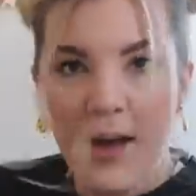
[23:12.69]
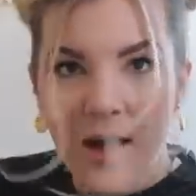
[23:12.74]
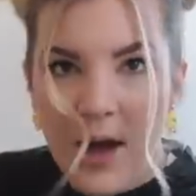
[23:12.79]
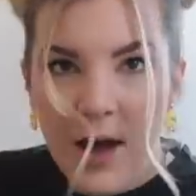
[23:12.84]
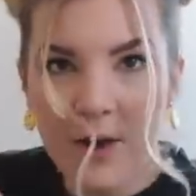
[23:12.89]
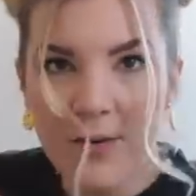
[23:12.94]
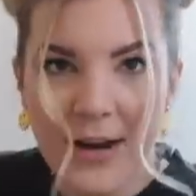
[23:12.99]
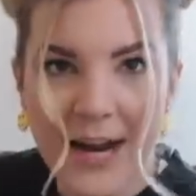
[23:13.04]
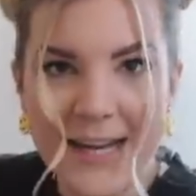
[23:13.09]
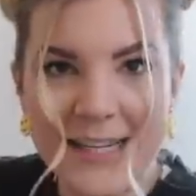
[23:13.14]

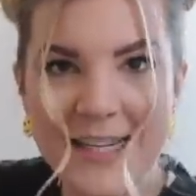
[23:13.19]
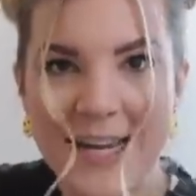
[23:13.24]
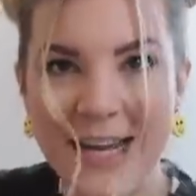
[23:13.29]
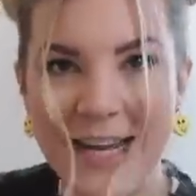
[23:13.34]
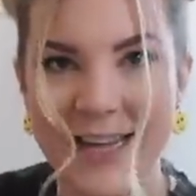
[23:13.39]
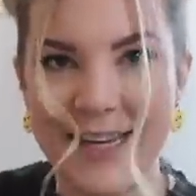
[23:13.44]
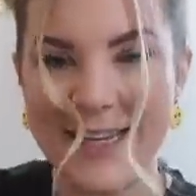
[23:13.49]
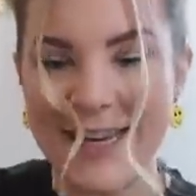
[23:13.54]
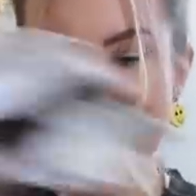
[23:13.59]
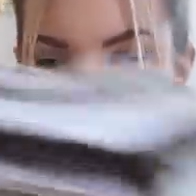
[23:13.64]
All right,
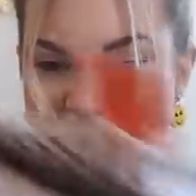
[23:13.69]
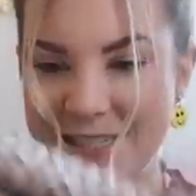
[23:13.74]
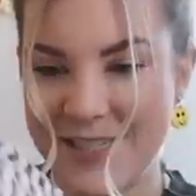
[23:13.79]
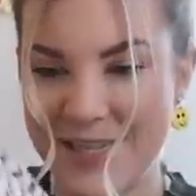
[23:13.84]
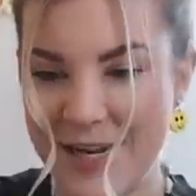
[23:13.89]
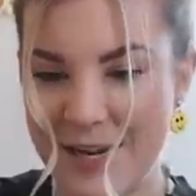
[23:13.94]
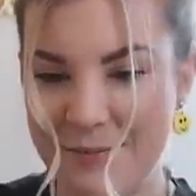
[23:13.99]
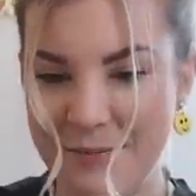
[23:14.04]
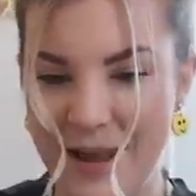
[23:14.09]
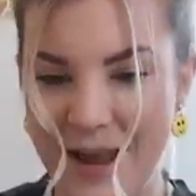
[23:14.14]
next
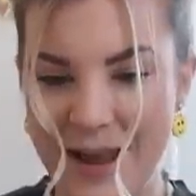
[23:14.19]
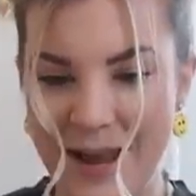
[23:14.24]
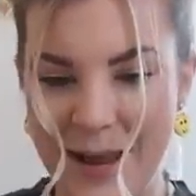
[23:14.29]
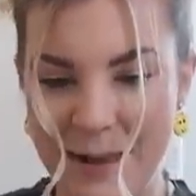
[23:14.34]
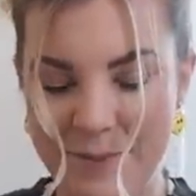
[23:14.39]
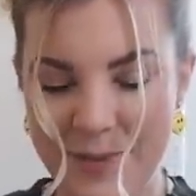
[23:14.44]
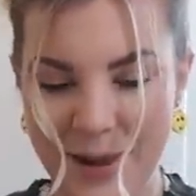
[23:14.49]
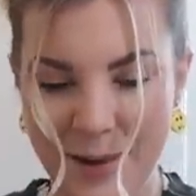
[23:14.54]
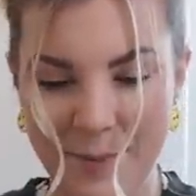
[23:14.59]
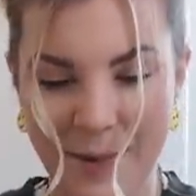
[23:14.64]
in my
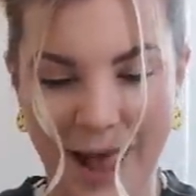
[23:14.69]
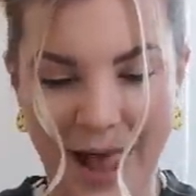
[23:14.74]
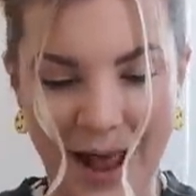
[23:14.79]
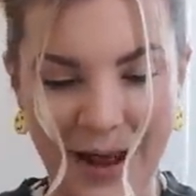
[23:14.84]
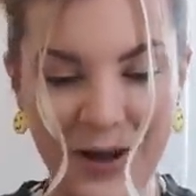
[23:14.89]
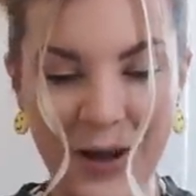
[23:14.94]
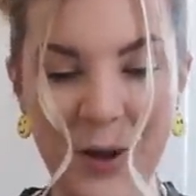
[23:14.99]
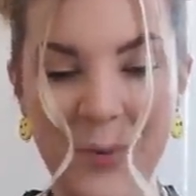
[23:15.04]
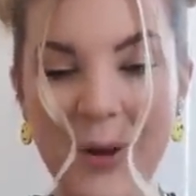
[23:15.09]
big bag.